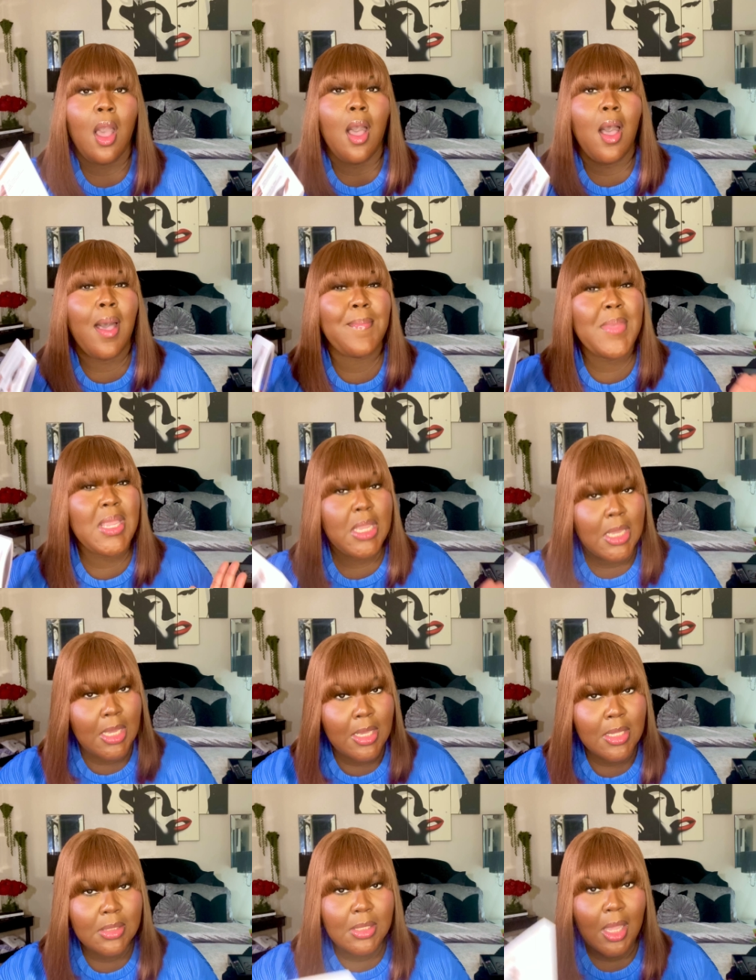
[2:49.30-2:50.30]
It
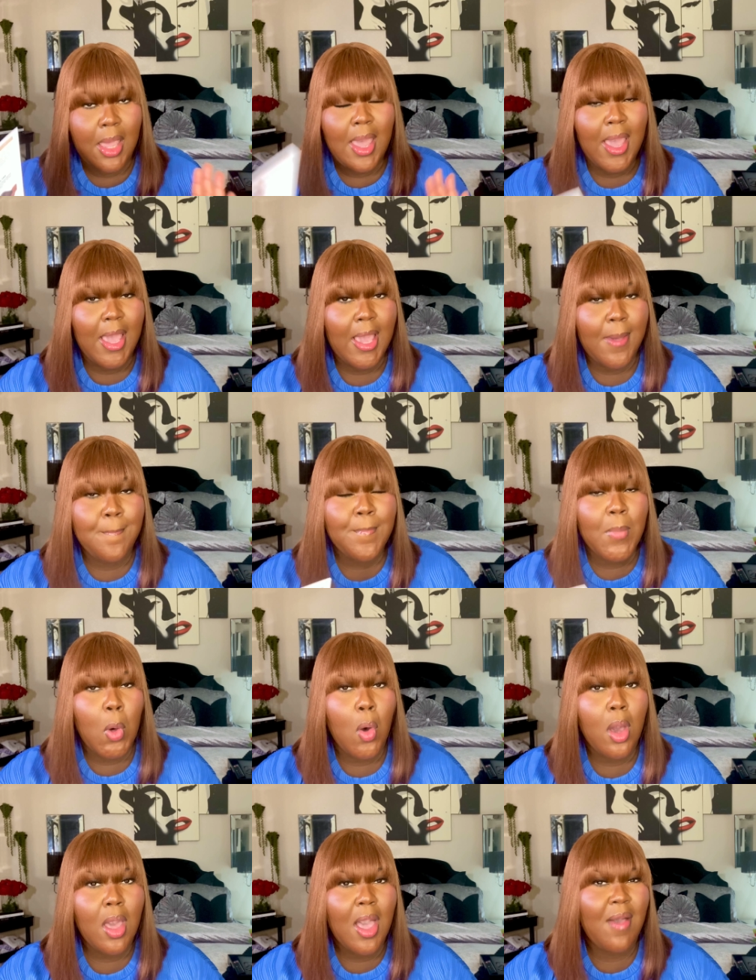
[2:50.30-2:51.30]
is a
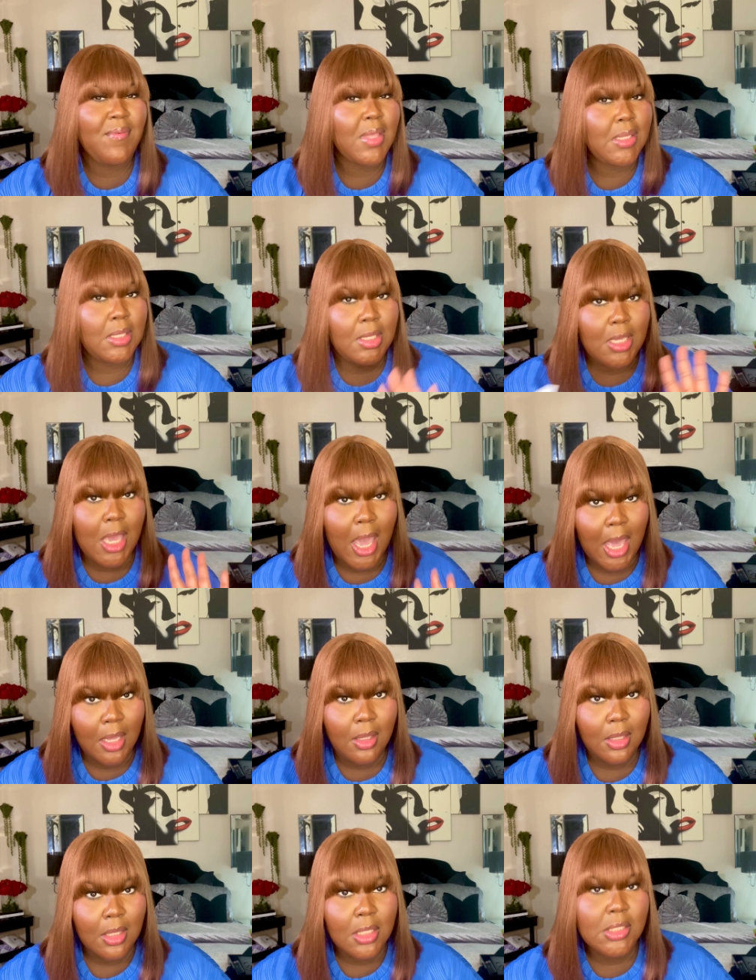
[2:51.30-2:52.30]
more of a
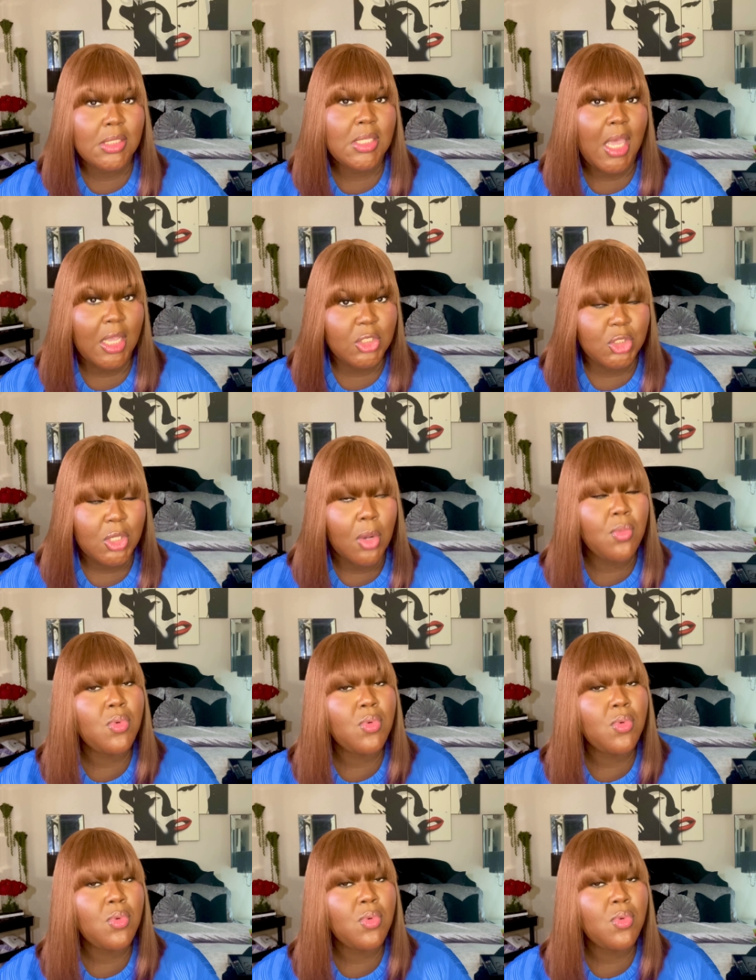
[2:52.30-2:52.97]
yaki texture,